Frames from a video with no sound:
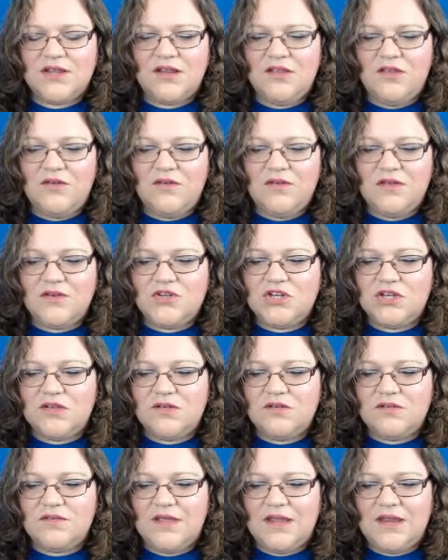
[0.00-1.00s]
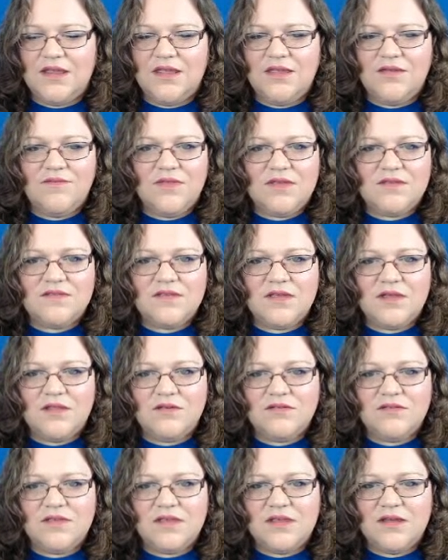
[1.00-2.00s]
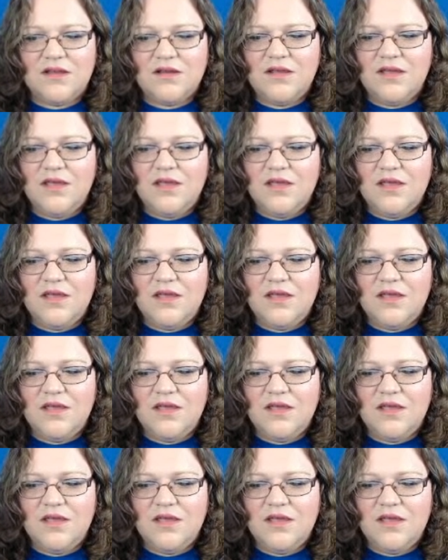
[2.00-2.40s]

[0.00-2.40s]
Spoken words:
and you can choose any of these colors here.